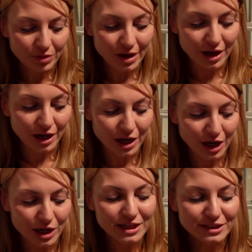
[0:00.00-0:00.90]

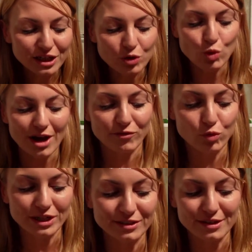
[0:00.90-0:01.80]
In Italy, we have
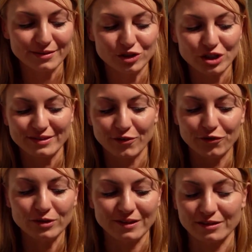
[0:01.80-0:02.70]
witnessed just a
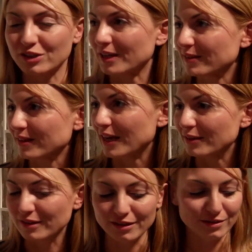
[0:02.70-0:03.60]
few success
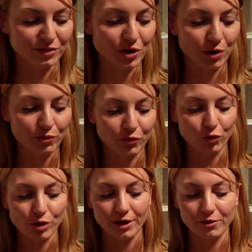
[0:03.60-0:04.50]
cases,
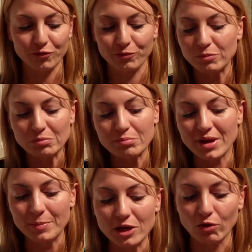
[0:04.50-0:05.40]
for
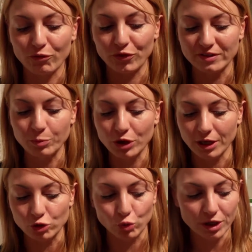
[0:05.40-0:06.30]
maybe on Facebook
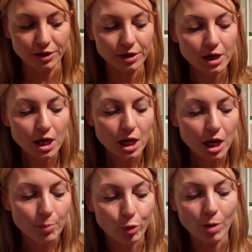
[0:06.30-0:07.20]
and Twitter,
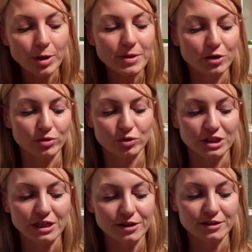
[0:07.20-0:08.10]
probably because
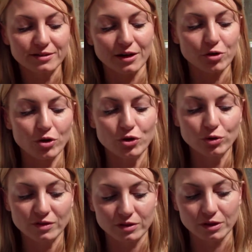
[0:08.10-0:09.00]
hoteliers are not
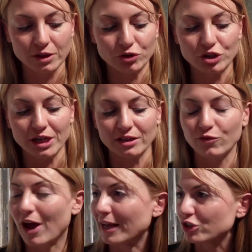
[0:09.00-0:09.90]
used to take
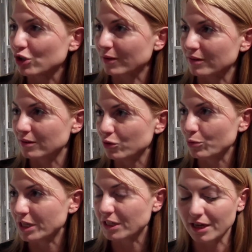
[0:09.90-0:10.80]
advantage of this new
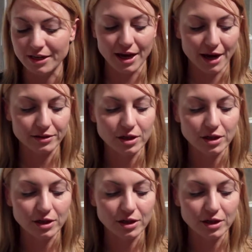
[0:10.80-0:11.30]
media yet.